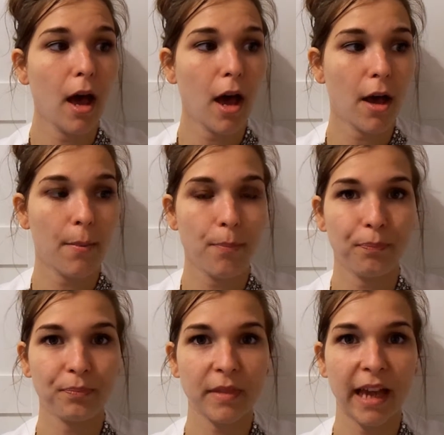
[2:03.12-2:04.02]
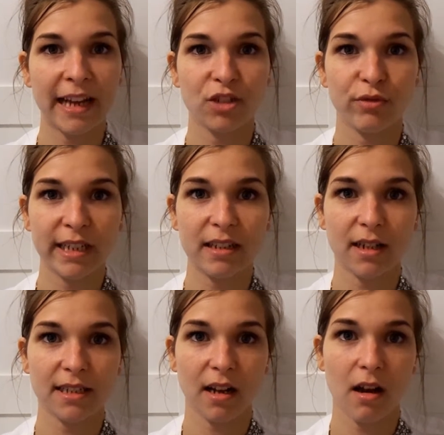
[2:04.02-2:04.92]
and it's really
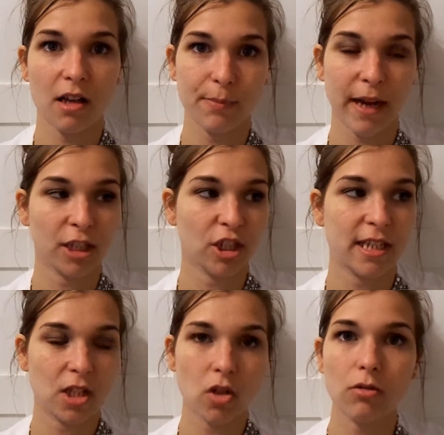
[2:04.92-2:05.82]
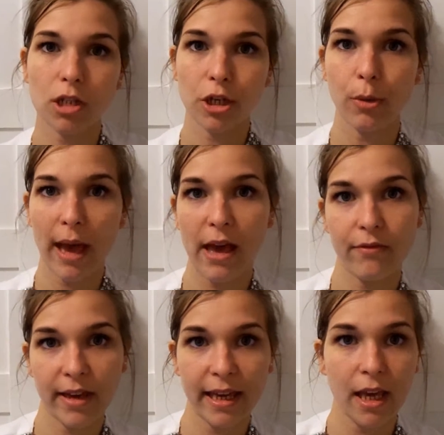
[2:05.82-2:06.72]
nice glass packaging. It's not too
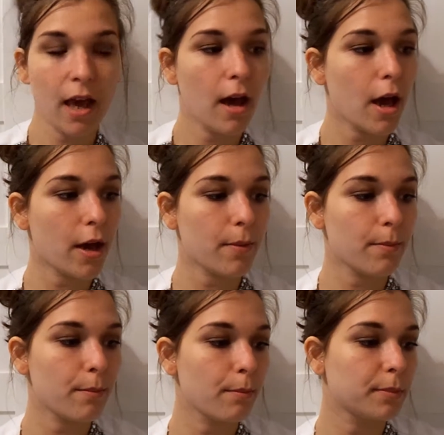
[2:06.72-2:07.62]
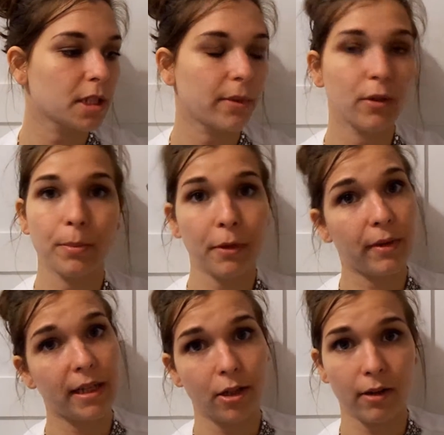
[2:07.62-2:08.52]
heavy, so it will be
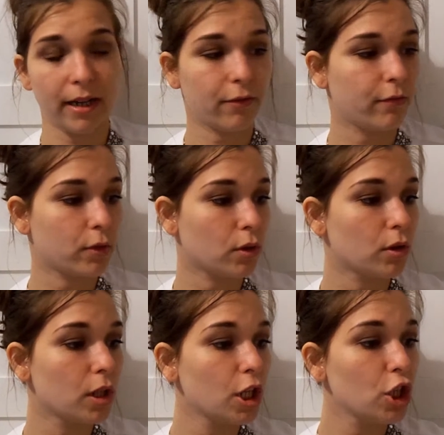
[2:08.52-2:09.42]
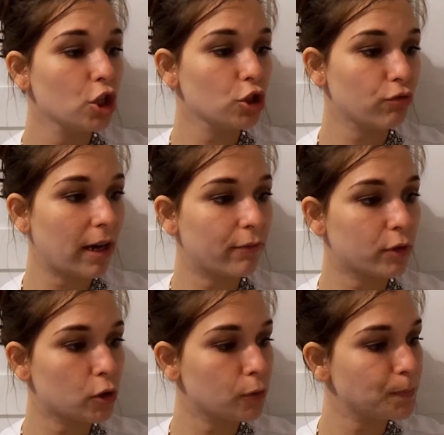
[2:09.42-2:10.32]
really great for
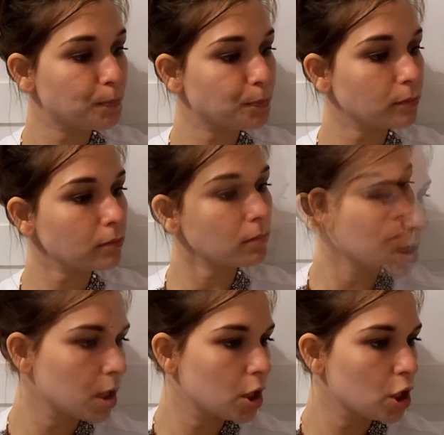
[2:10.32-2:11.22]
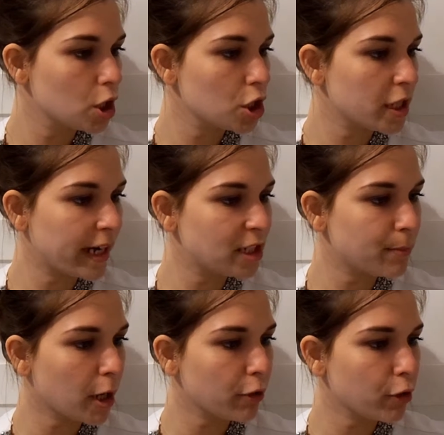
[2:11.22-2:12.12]
travel. Shade
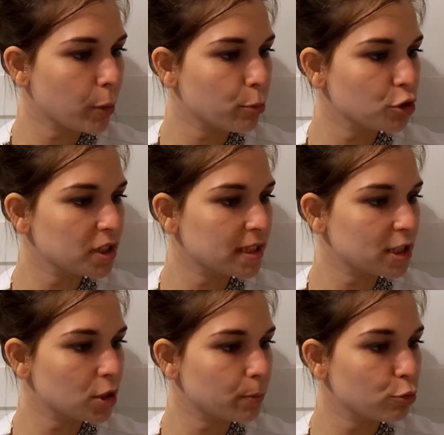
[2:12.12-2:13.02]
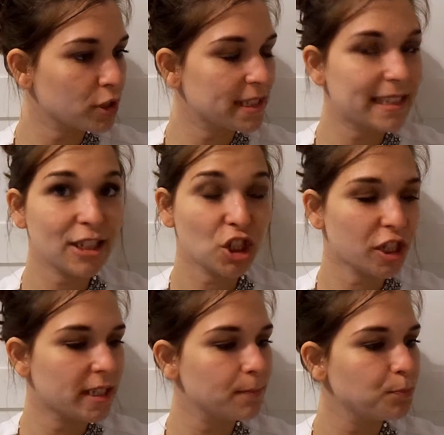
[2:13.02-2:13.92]
Micro
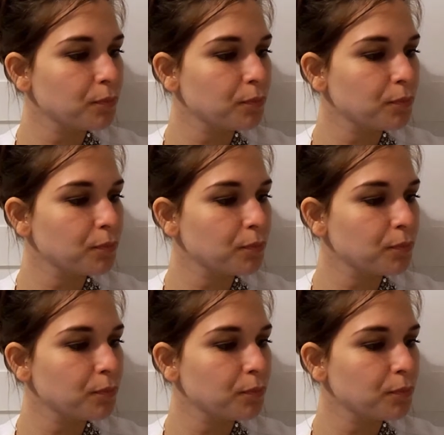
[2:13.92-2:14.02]
Precision.